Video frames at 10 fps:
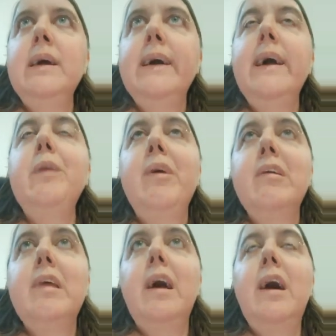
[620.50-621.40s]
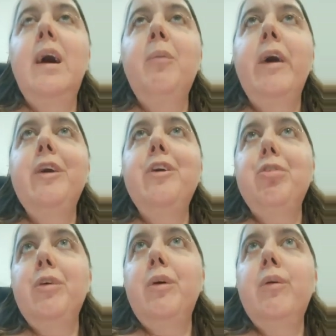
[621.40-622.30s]
Anyways, I do
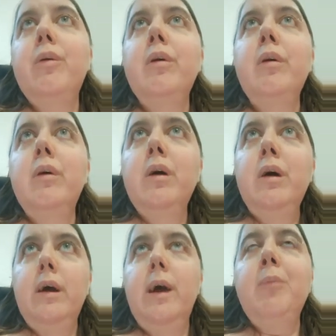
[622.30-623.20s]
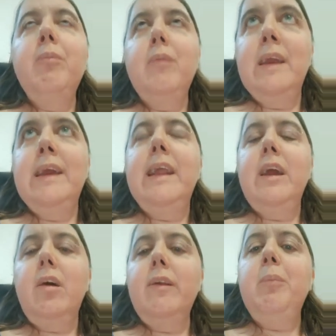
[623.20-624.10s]
feel I'm
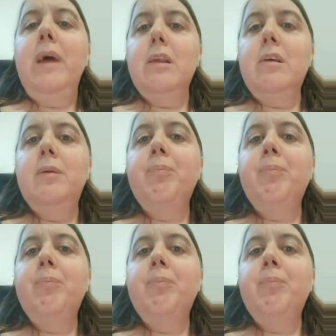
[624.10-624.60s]
getting on the mend.